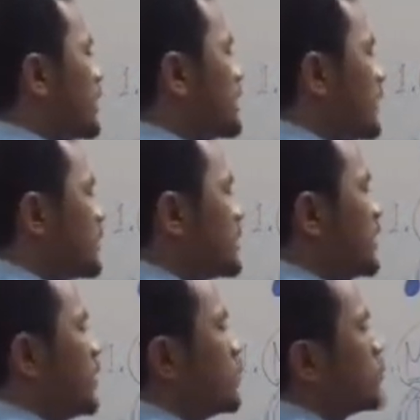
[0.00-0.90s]
Here,
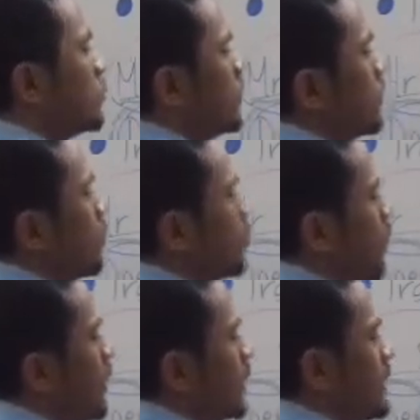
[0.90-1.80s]
does. So,
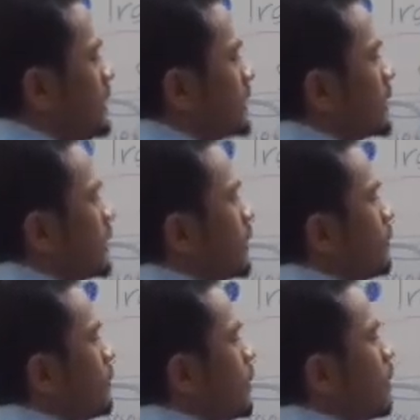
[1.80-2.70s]
want is
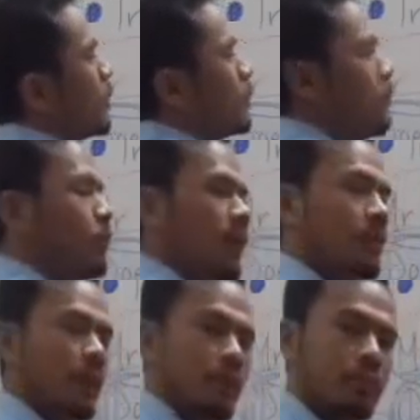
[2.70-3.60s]
V1,
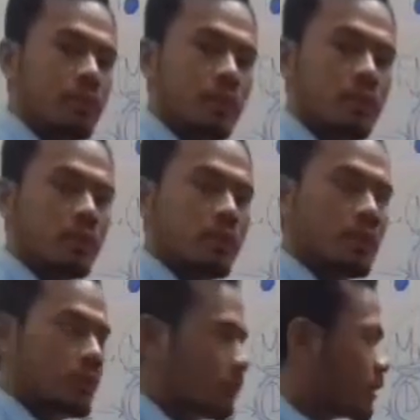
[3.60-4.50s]
plural verb.
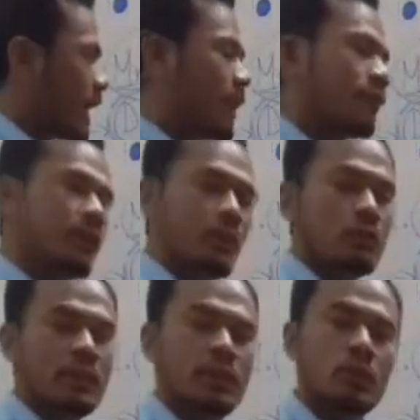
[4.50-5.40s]
Okay, after
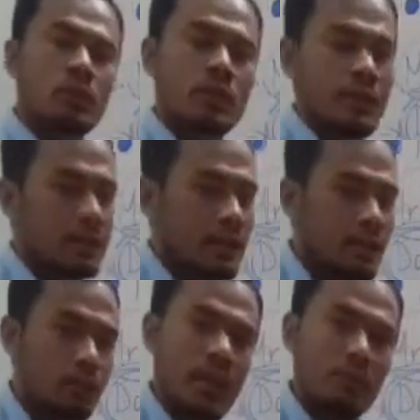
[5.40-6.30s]
using do, does,
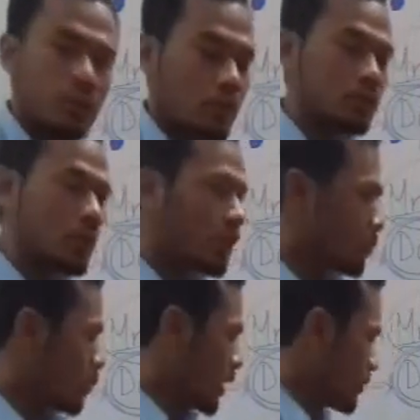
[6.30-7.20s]
did, we have to
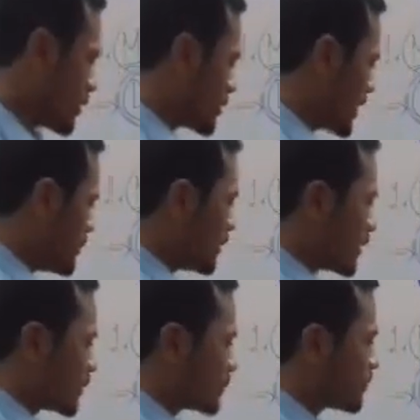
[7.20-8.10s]
use plural verb. Same
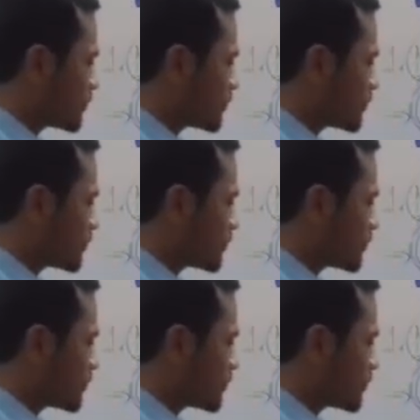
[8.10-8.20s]
here.